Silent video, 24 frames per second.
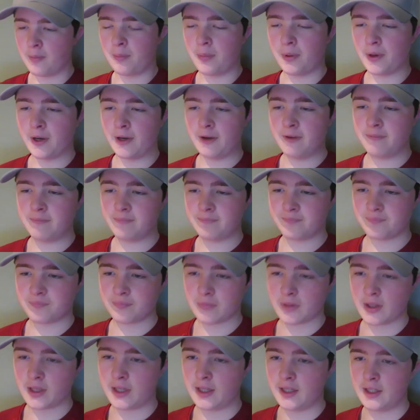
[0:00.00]
But
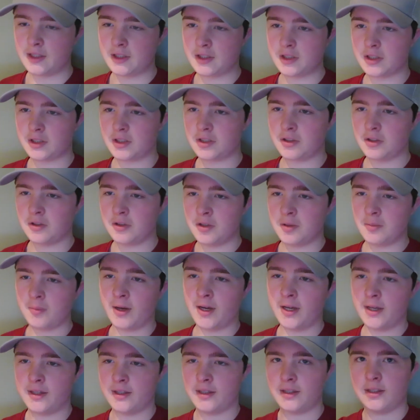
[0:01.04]
it's just only
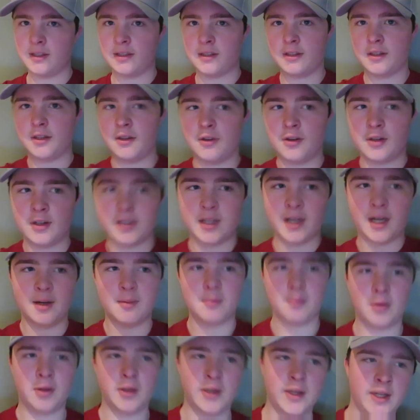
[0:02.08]
my third
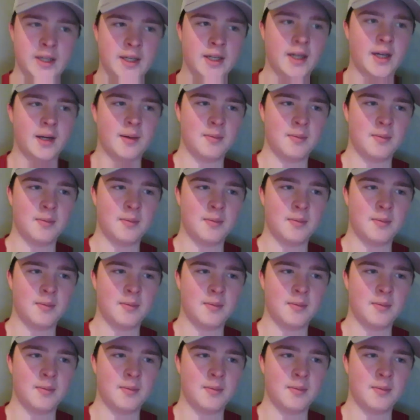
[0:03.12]
time playing.